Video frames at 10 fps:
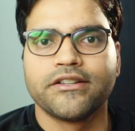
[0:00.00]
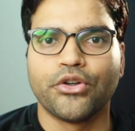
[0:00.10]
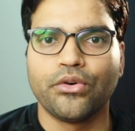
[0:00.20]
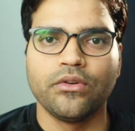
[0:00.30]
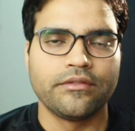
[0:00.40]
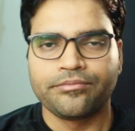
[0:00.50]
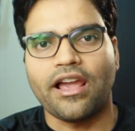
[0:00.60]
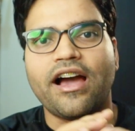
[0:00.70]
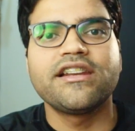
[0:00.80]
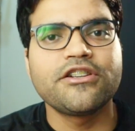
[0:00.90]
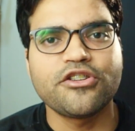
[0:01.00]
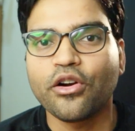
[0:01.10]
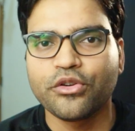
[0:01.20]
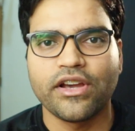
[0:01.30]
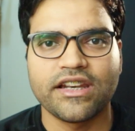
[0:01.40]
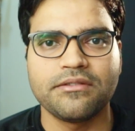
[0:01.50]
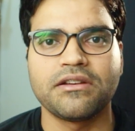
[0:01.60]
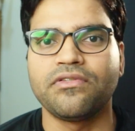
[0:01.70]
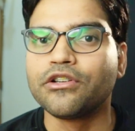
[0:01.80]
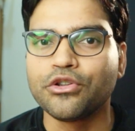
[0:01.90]
So I didn't talk to anyone
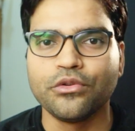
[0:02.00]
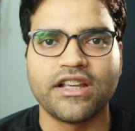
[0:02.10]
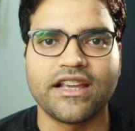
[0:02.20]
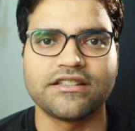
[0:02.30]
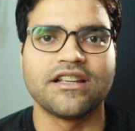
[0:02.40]
for 2 days.